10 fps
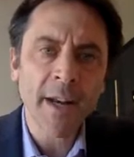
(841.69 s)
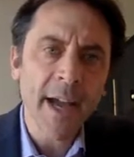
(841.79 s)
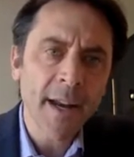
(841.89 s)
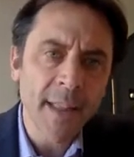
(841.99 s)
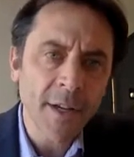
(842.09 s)

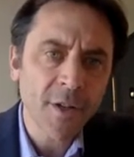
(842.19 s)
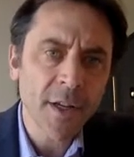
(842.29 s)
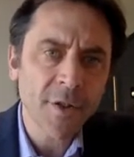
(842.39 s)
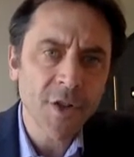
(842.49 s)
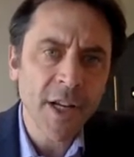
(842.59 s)
How did that
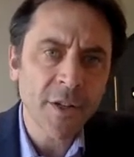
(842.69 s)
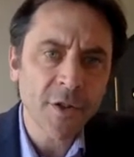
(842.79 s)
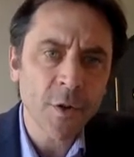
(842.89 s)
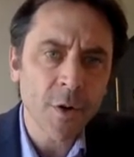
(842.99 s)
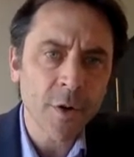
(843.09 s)
change
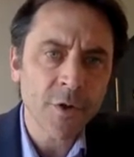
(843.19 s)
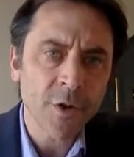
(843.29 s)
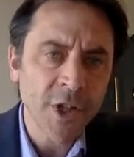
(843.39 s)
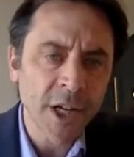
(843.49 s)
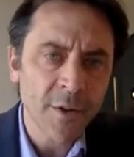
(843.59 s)
your
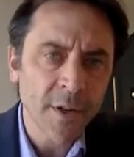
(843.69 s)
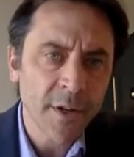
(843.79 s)
trajectory?